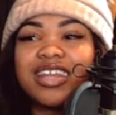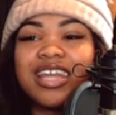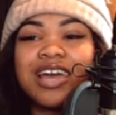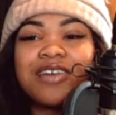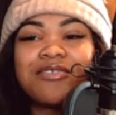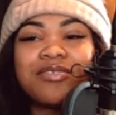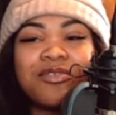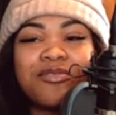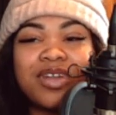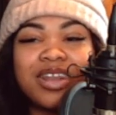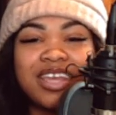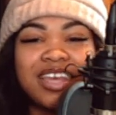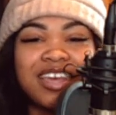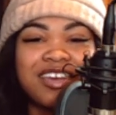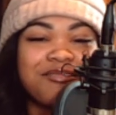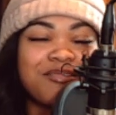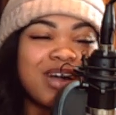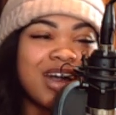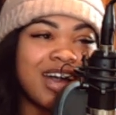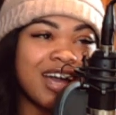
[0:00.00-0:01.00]
Definitely want to
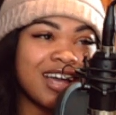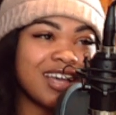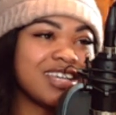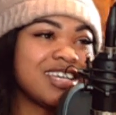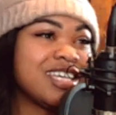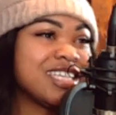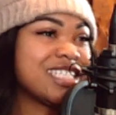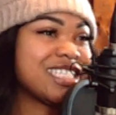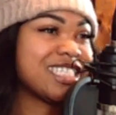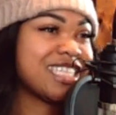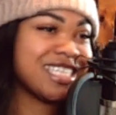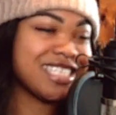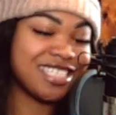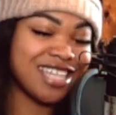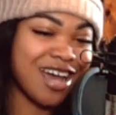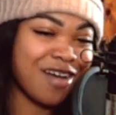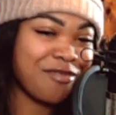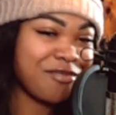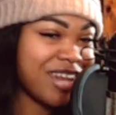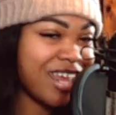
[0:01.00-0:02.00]
give my good sis
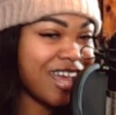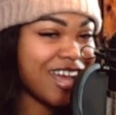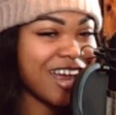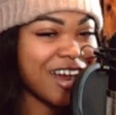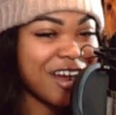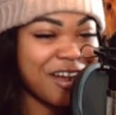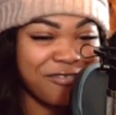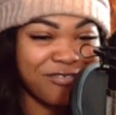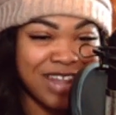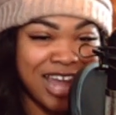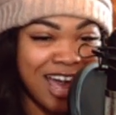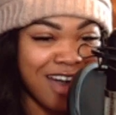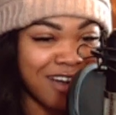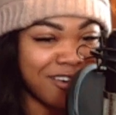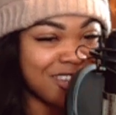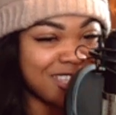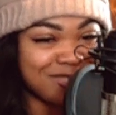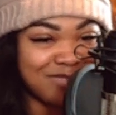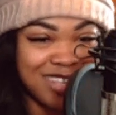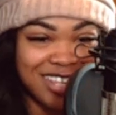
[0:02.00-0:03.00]
Dominique her
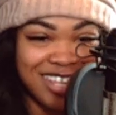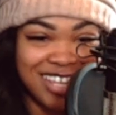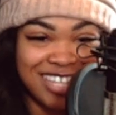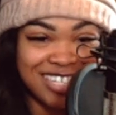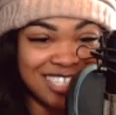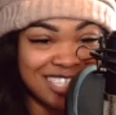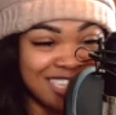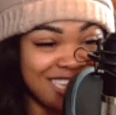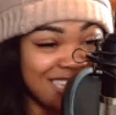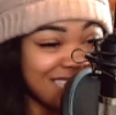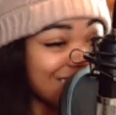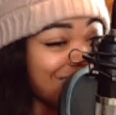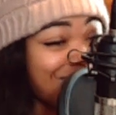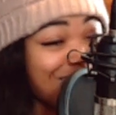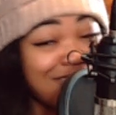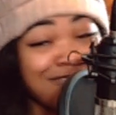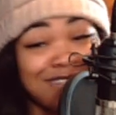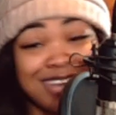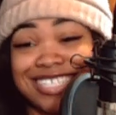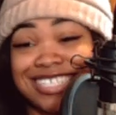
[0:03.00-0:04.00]
flowers because she's
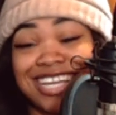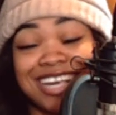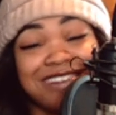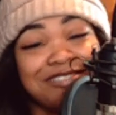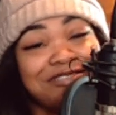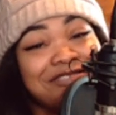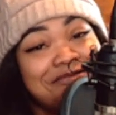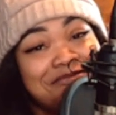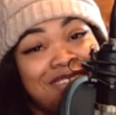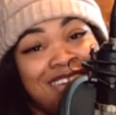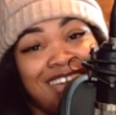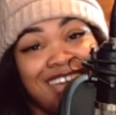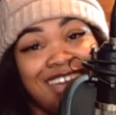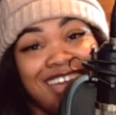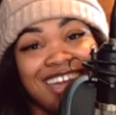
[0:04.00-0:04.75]
always there for me.